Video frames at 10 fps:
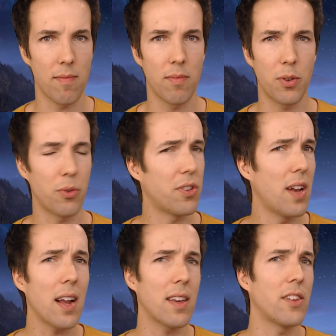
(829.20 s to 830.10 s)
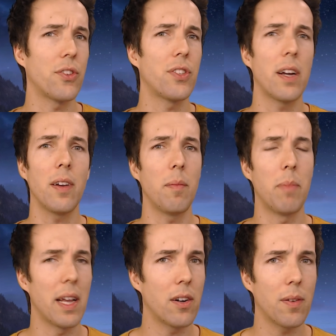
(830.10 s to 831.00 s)
So it's not necessarily
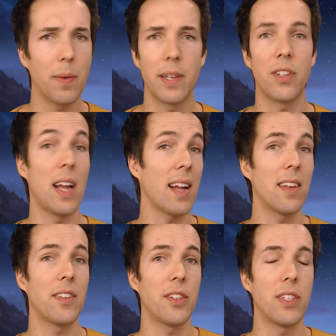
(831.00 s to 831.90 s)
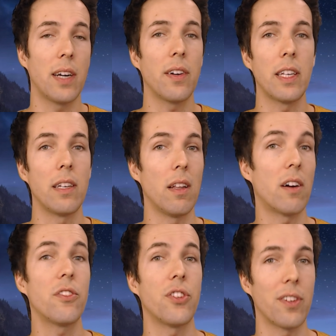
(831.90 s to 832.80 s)
better, it's not necessarily
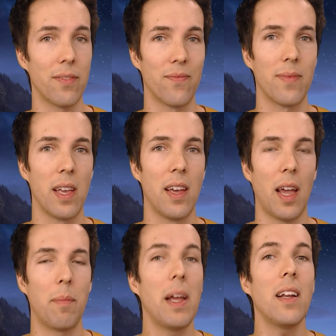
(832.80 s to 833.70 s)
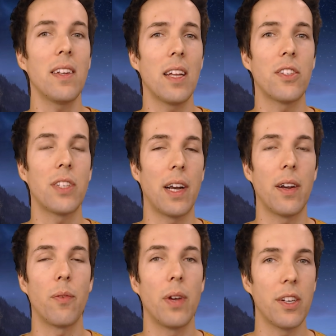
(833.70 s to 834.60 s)
larger, it may not
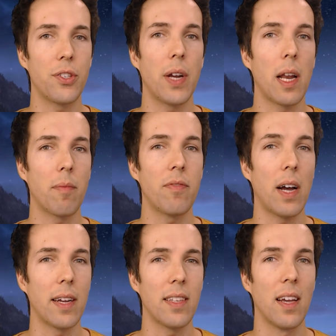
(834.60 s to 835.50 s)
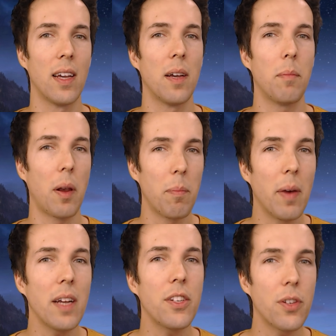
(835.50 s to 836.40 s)
necessarily win a straight-up fight, but it
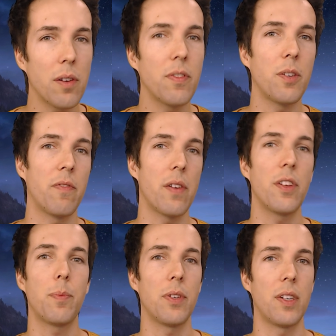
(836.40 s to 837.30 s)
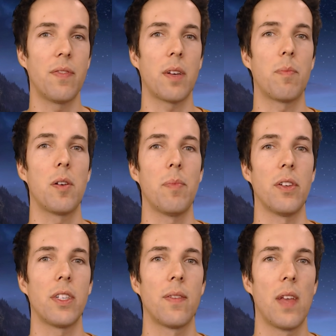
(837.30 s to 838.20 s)
might serve a very specific
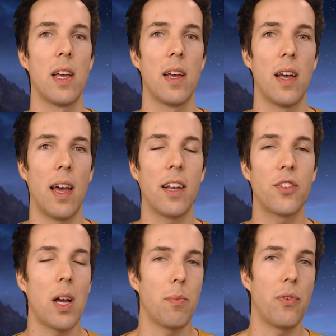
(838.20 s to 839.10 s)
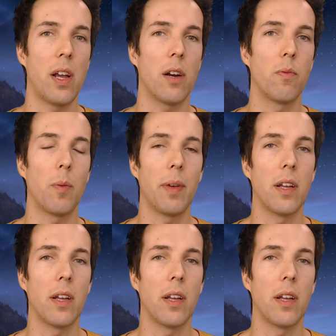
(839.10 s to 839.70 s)
purpose. An example here would be an